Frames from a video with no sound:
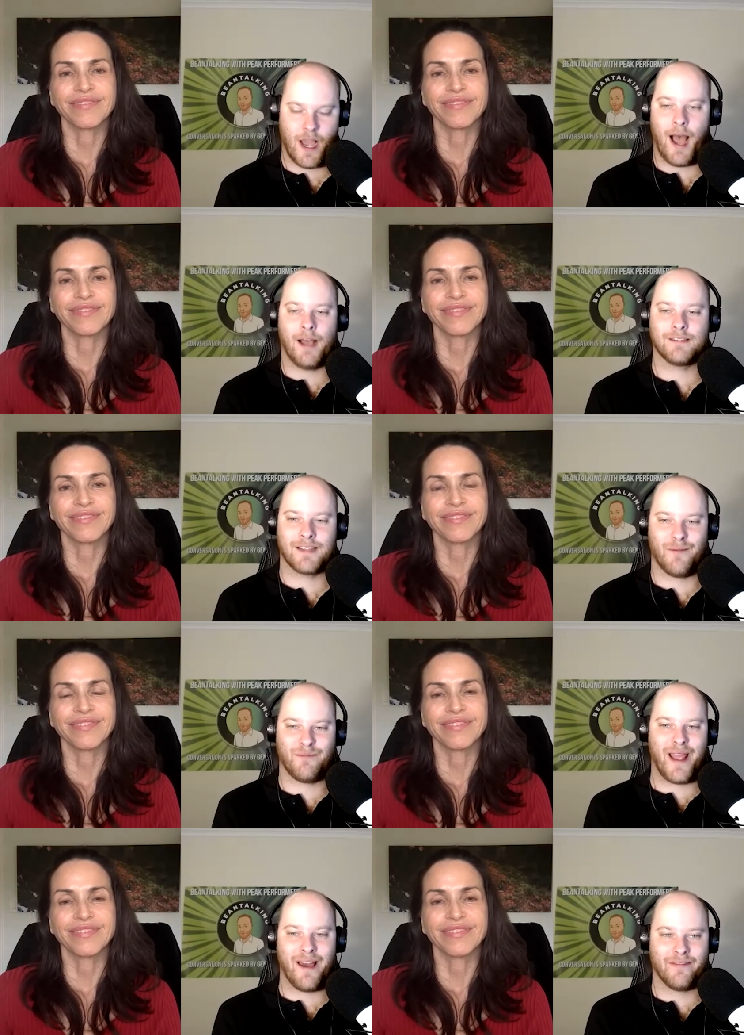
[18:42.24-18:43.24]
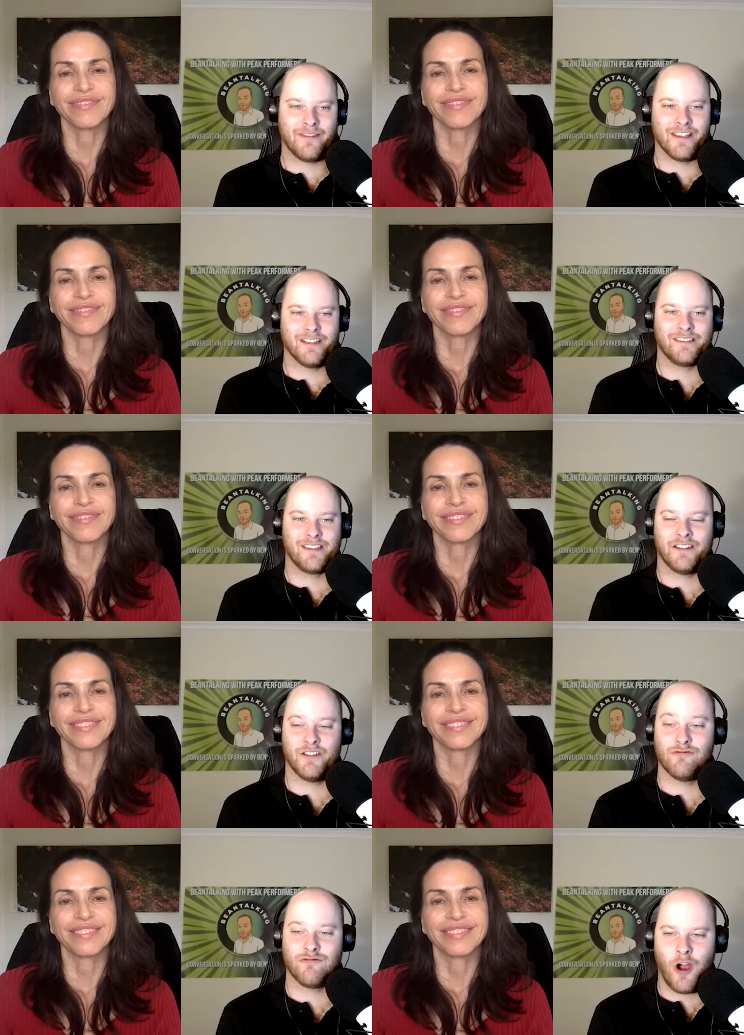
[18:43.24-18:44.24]
Speaker 1: ask about this and
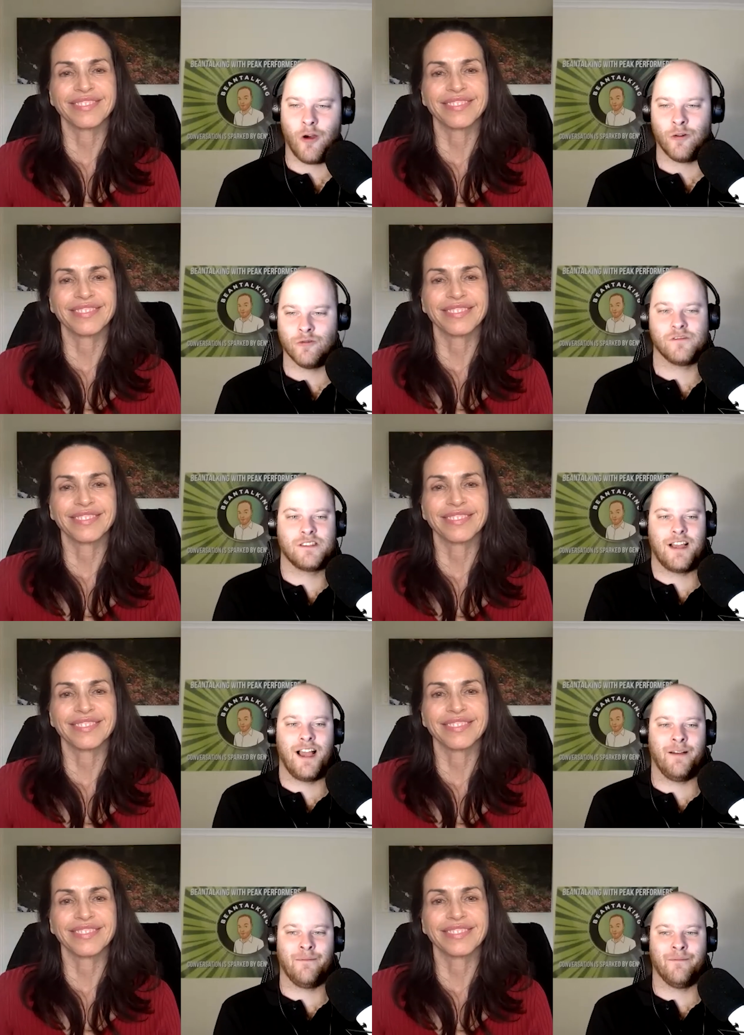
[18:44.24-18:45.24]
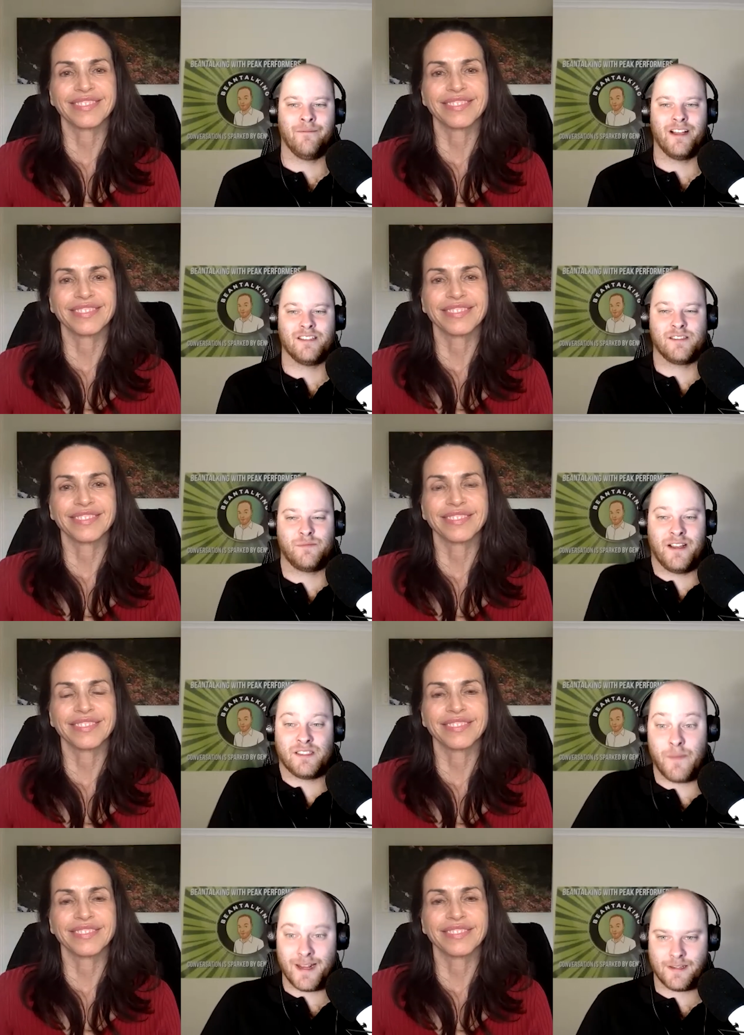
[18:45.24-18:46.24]
your roles,
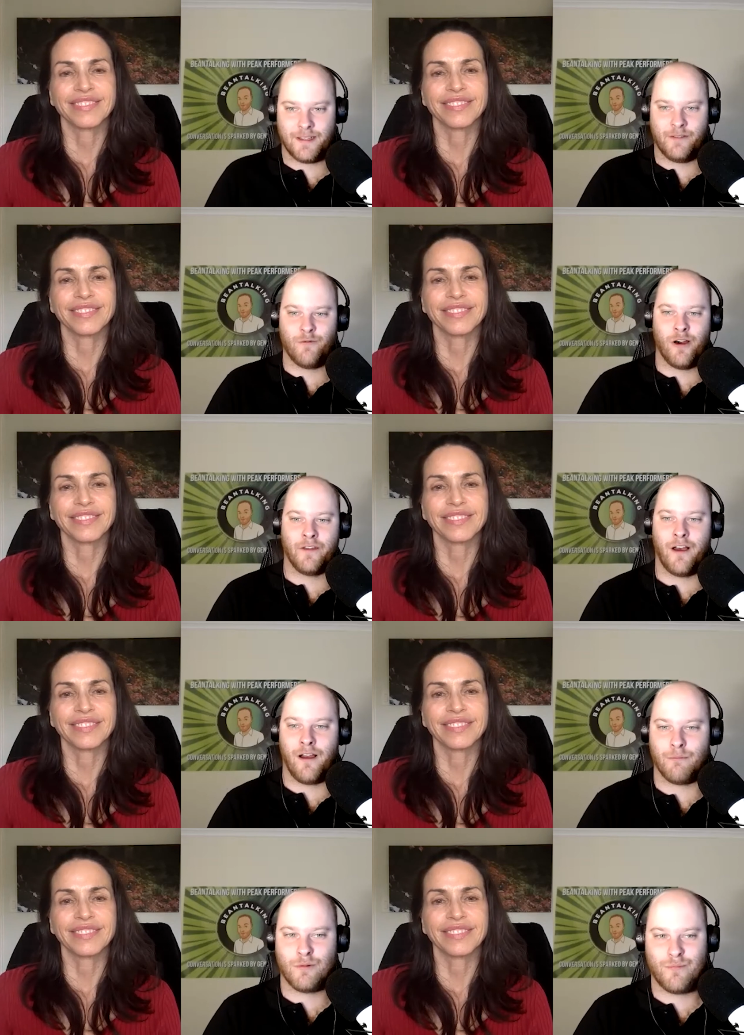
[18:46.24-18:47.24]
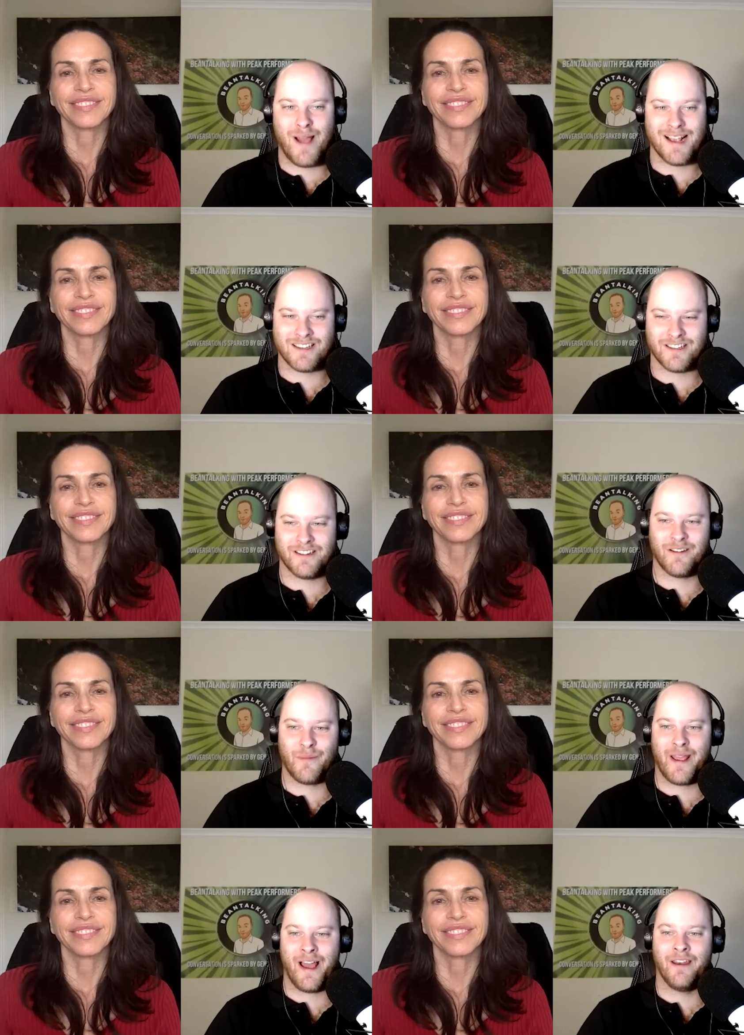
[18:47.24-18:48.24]
especially one I'm passionate
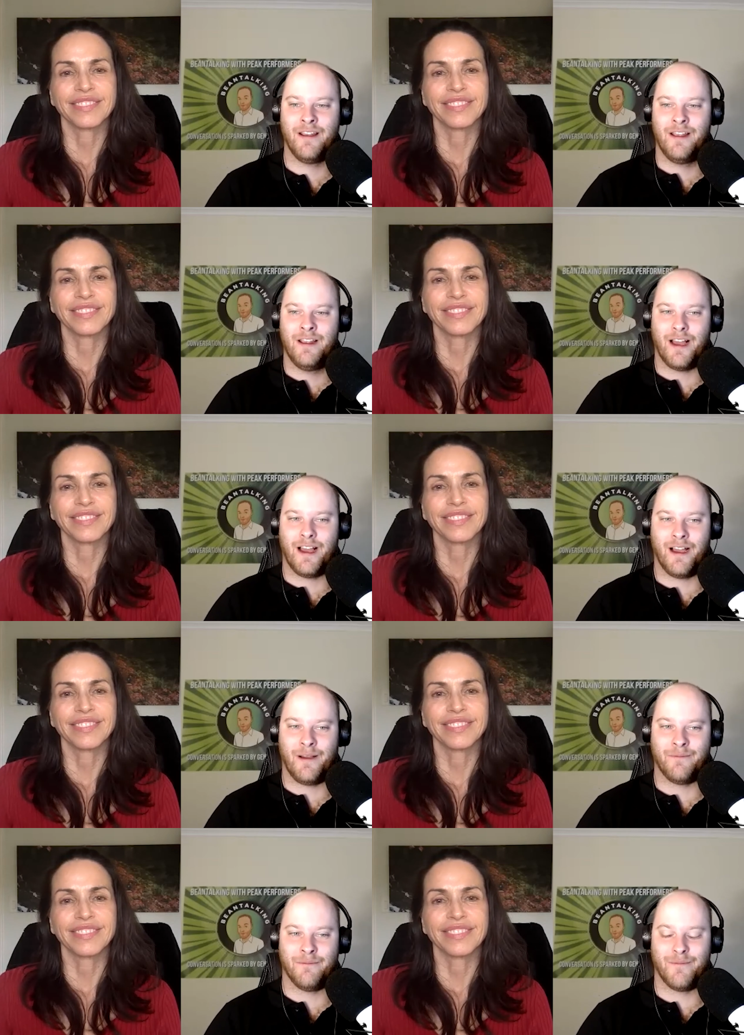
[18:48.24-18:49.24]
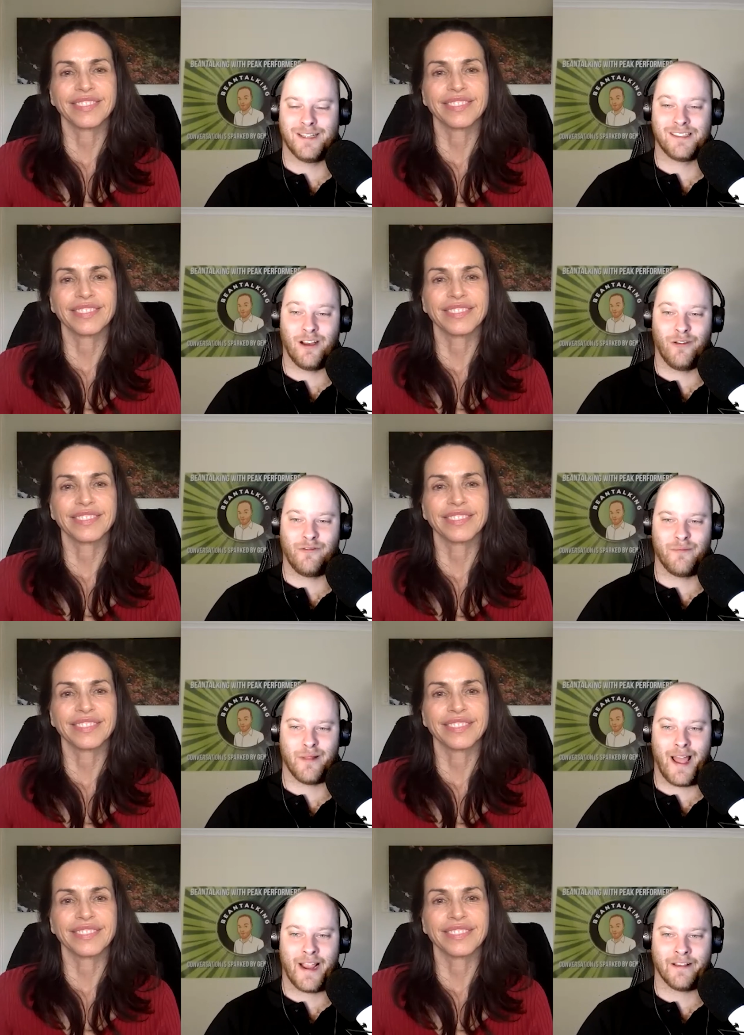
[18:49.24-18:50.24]
about myself,
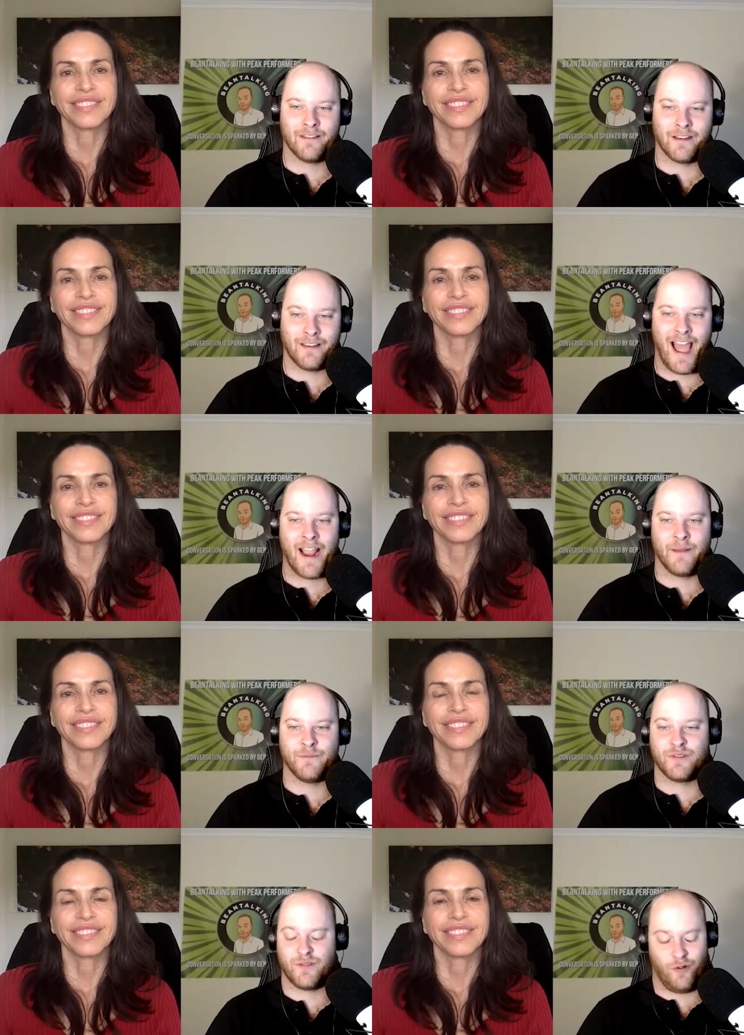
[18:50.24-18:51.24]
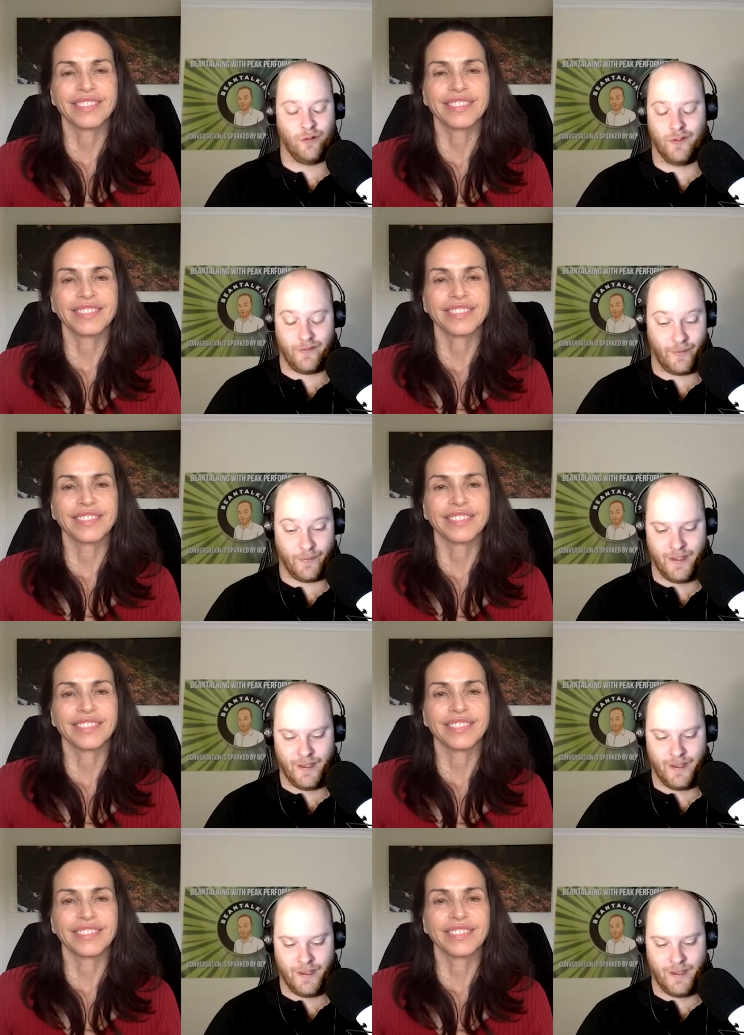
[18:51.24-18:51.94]
playing the games, all of them,